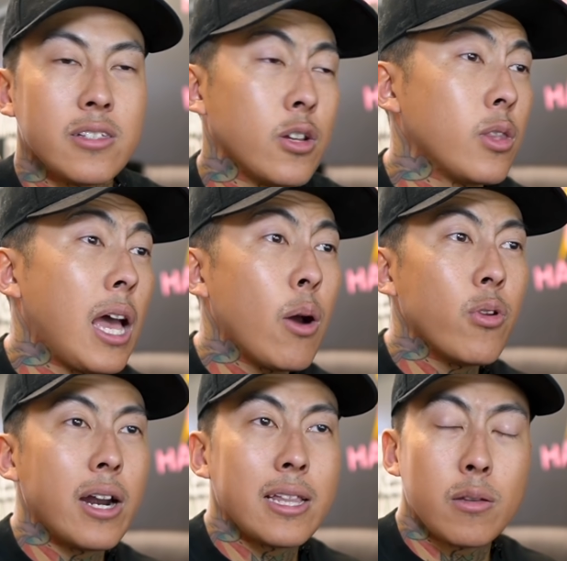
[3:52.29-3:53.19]
So now
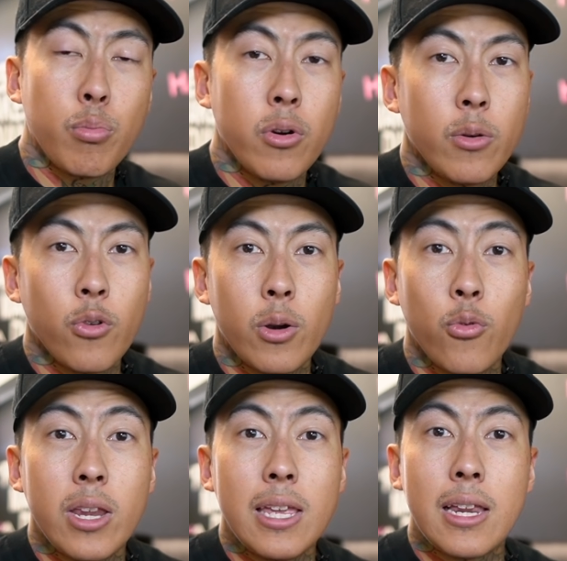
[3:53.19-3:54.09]
we're at the point where
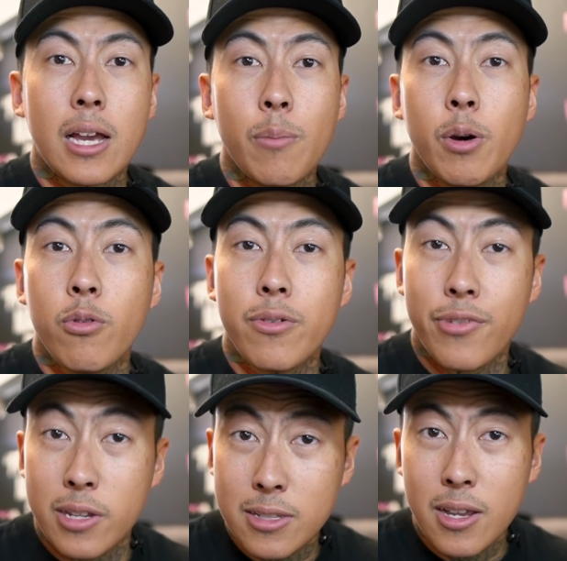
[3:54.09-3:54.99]
we need to come up with
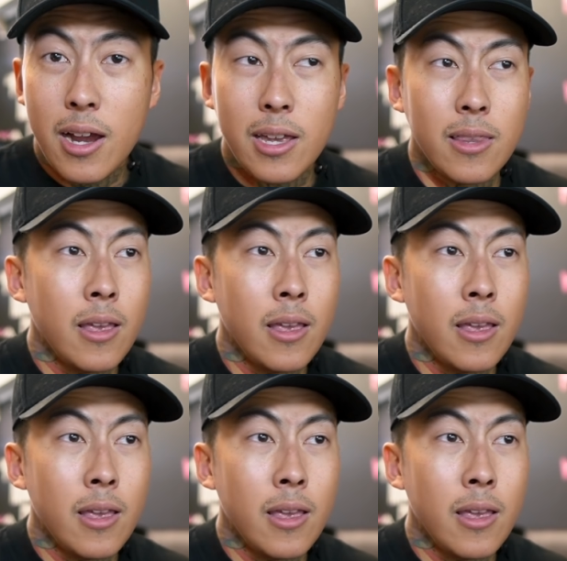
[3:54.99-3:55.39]
a design.